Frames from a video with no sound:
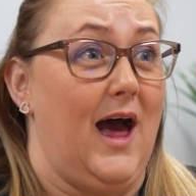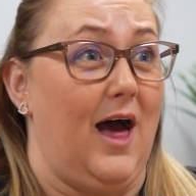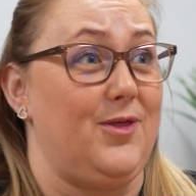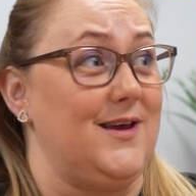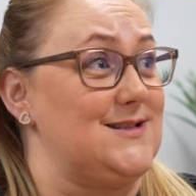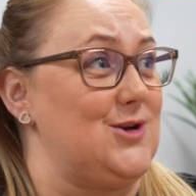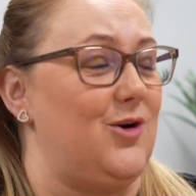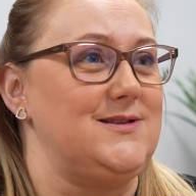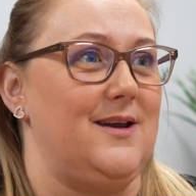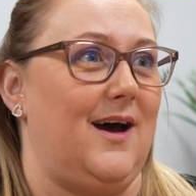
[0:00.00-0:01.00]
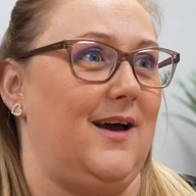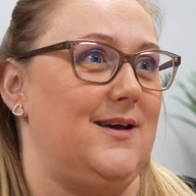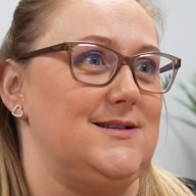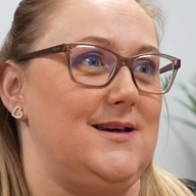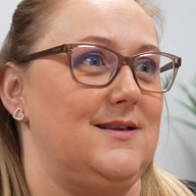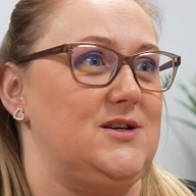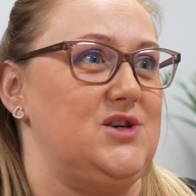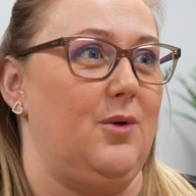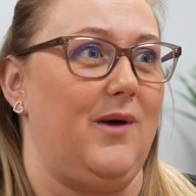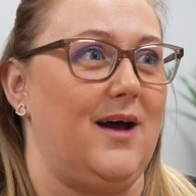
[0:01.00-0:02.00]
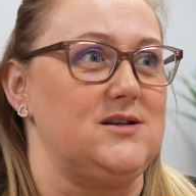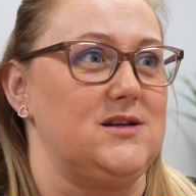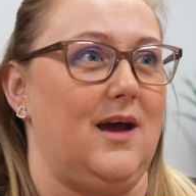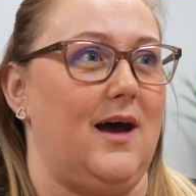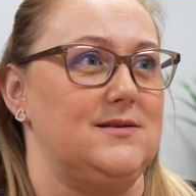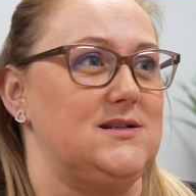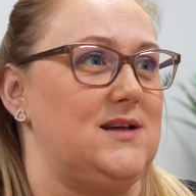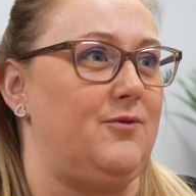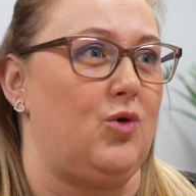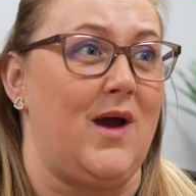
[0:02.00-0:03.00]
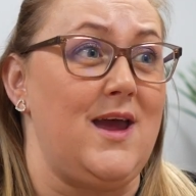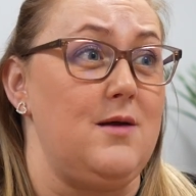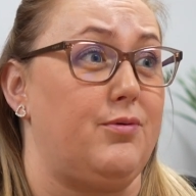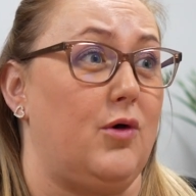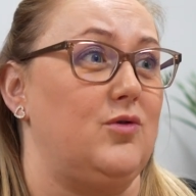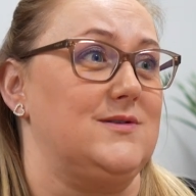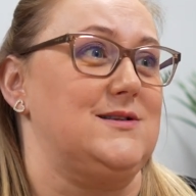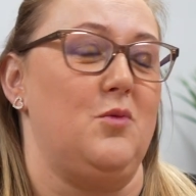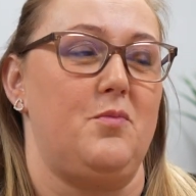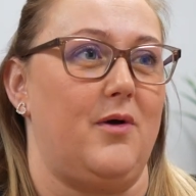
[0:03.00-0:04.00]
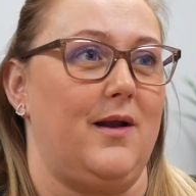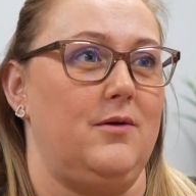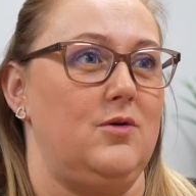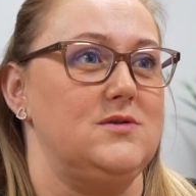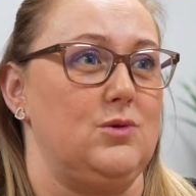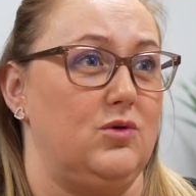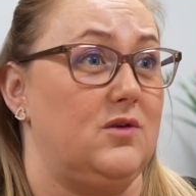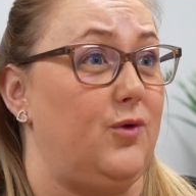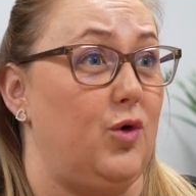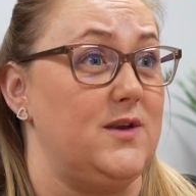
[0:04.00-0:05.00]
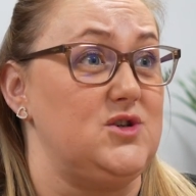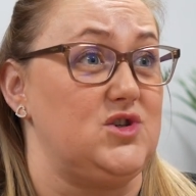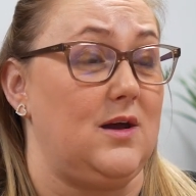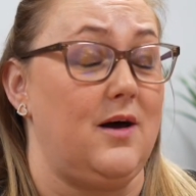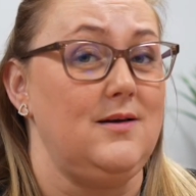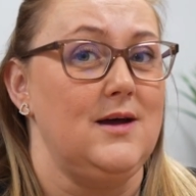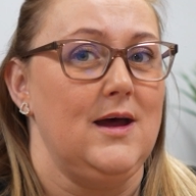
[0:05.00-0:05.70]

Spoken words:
I think starting at ISE this year, we actually had 7 or 8 products that were brand new to us for this year.